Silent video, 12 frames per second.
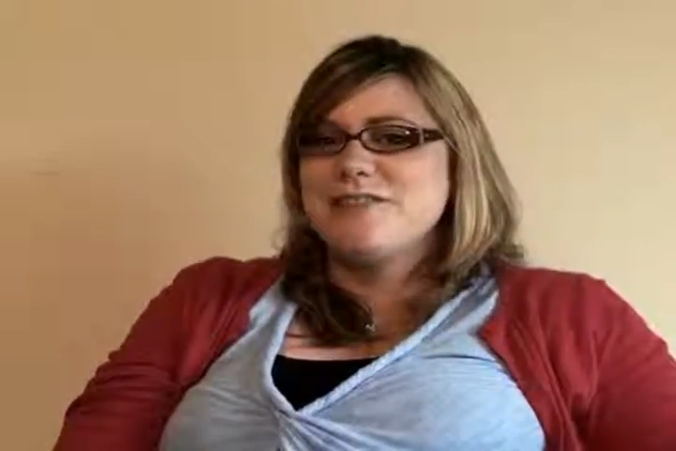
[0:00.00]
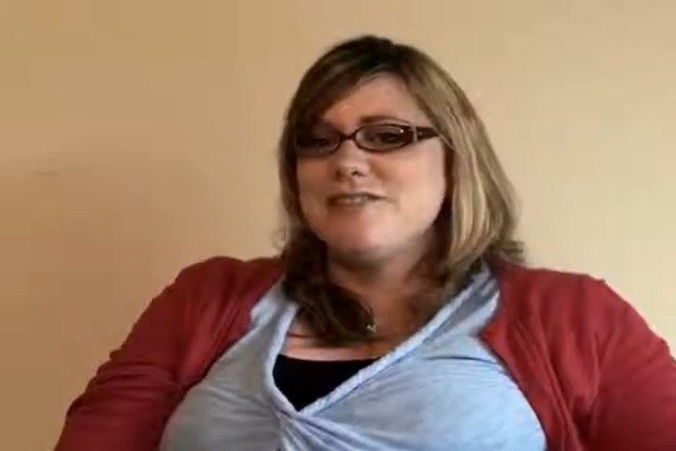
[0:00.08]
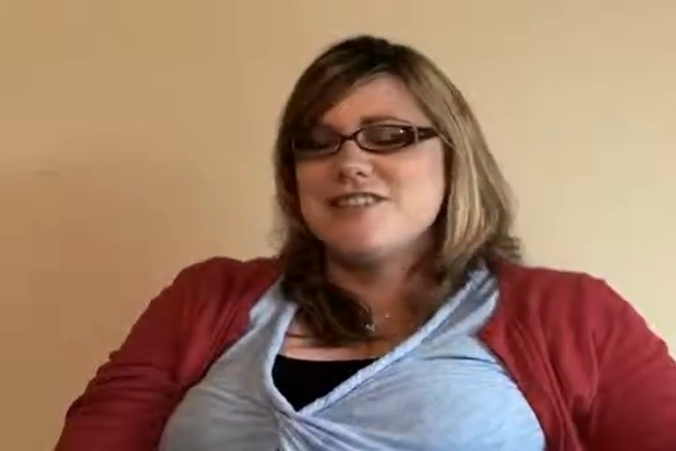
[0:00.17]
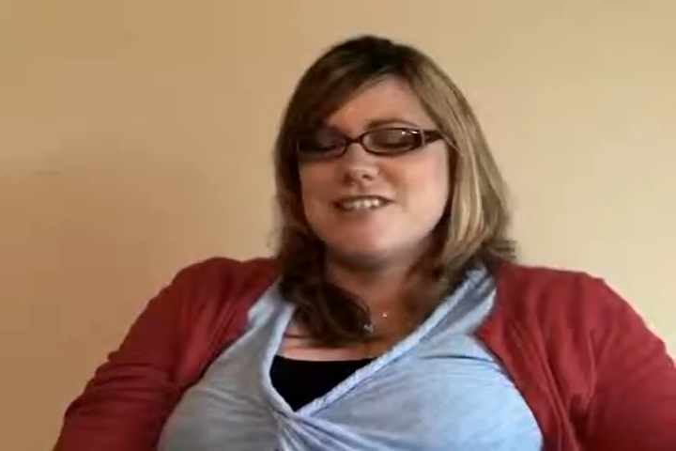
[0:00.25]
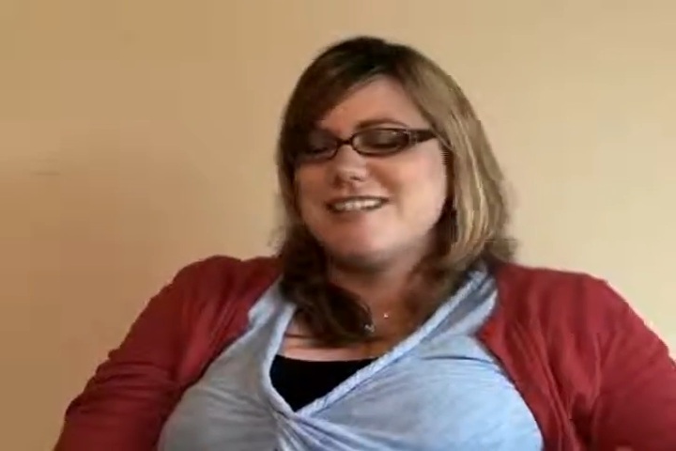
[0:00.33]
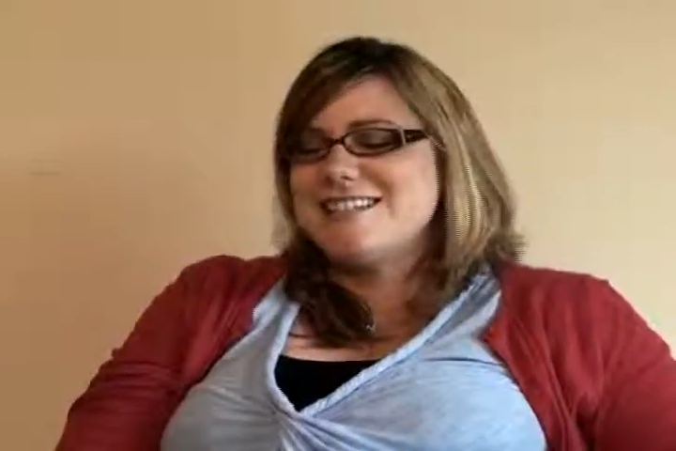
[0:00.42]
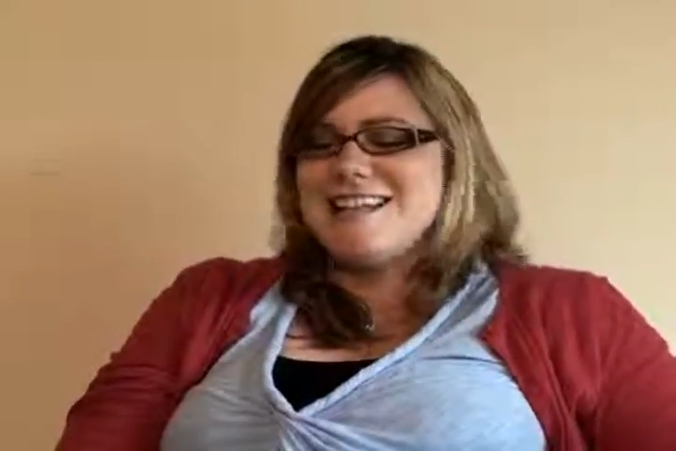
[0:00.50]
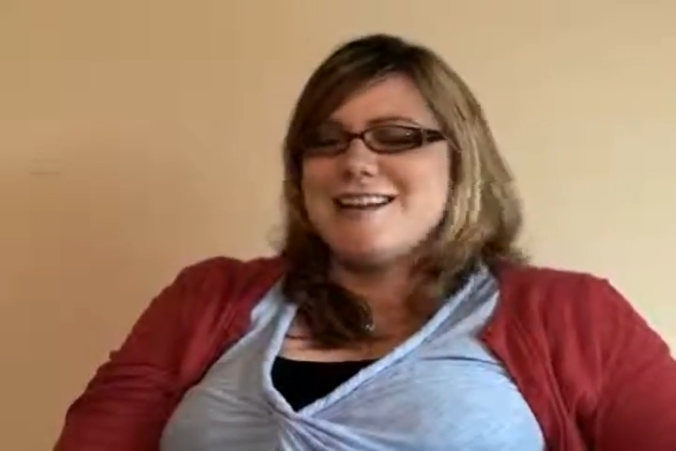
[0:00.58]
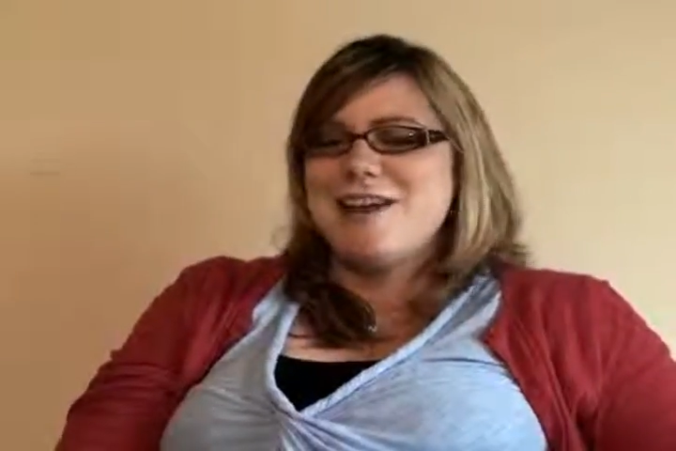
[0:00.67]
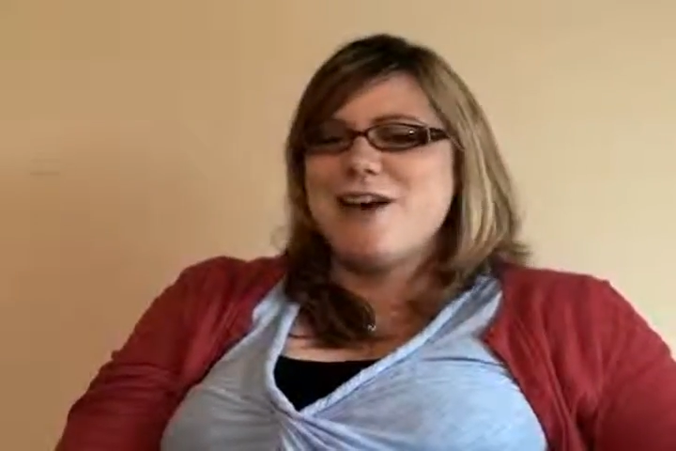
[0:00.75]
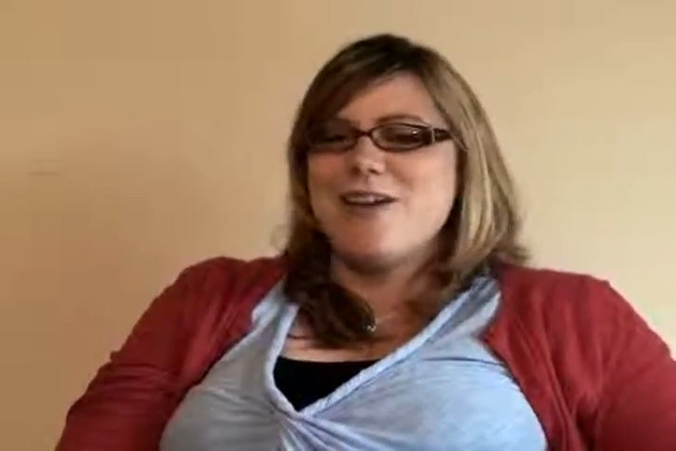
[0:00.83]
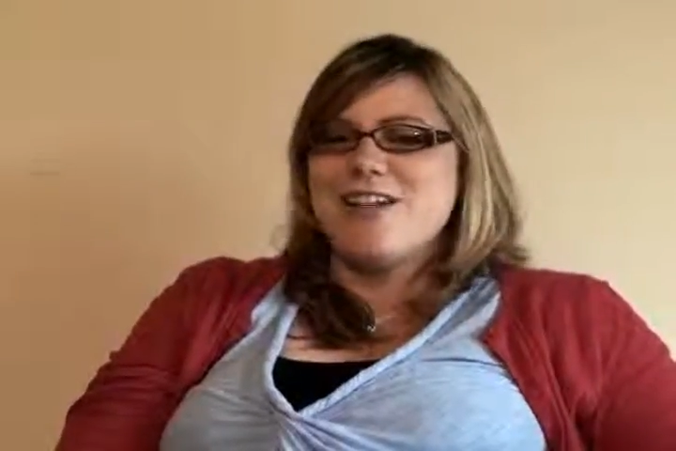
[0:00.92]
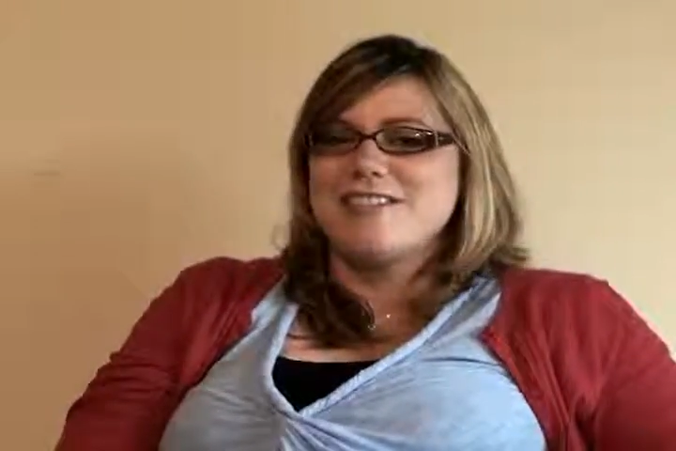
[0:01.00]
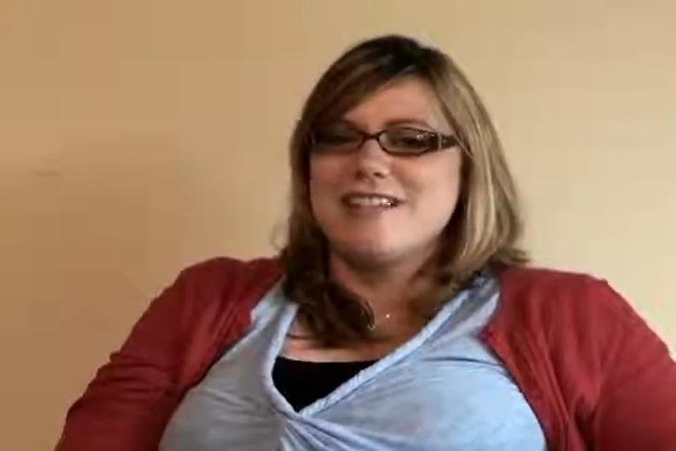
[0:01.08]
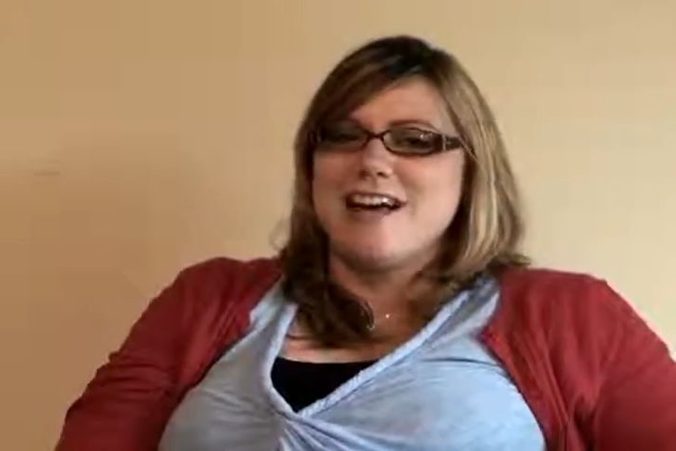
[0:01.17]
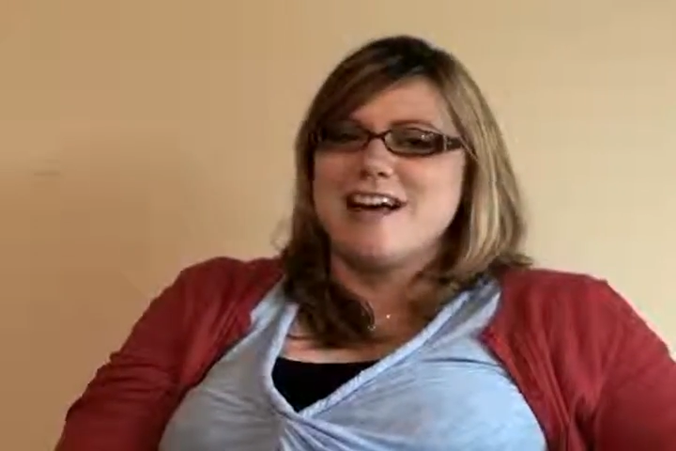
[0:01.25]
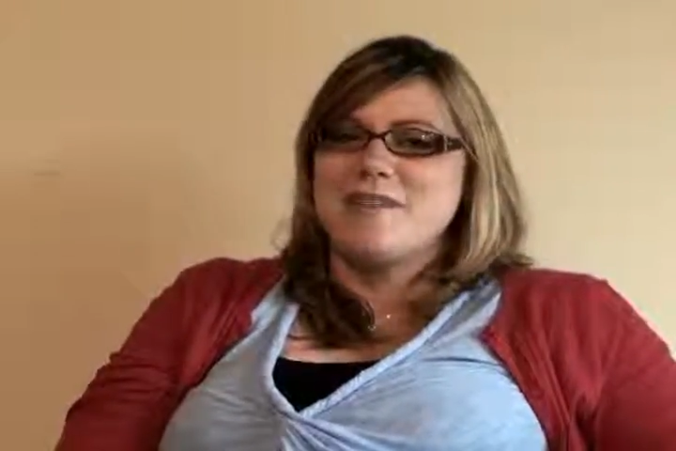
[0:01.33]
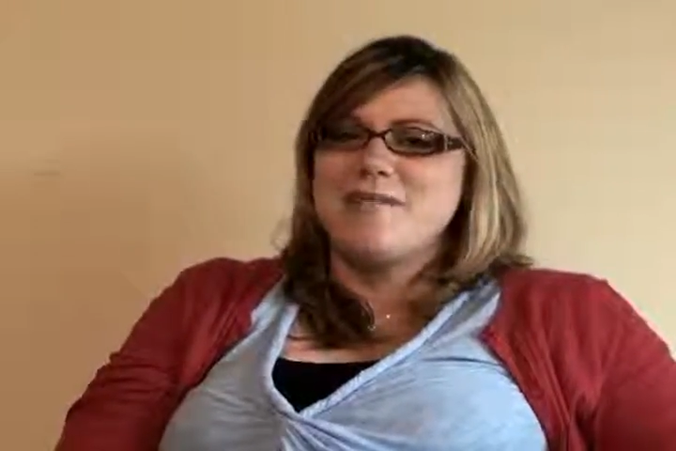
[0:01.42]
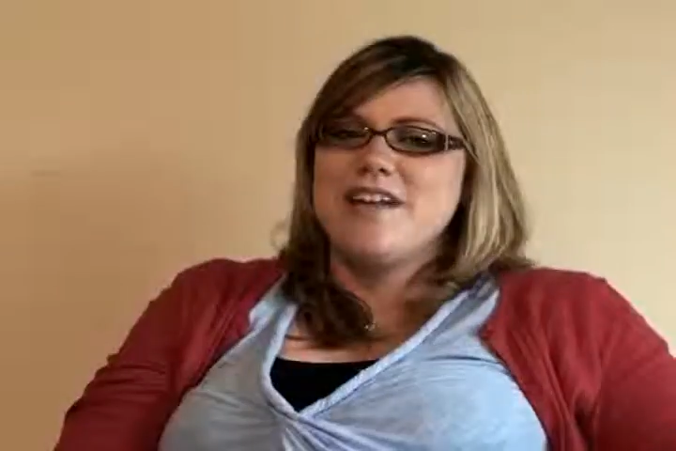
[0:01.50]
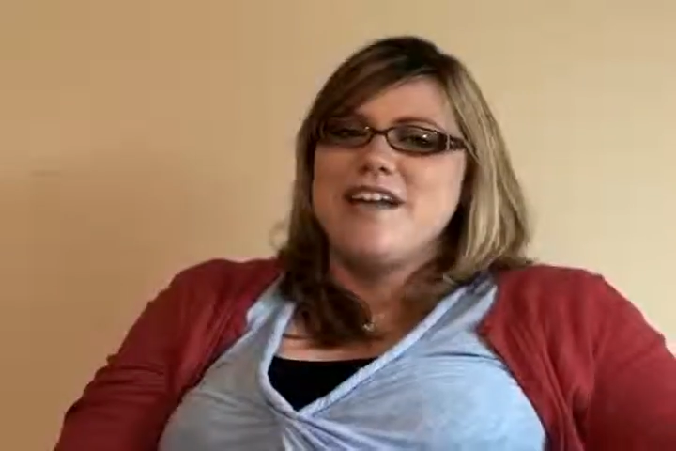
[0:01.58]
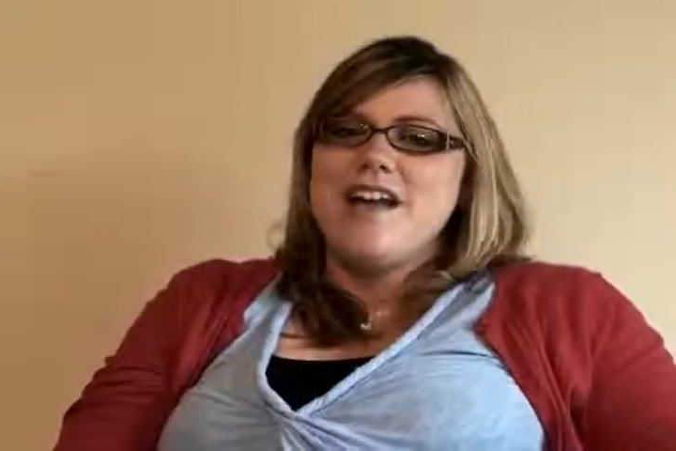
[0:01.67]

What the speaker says: you're just going to say no all the time.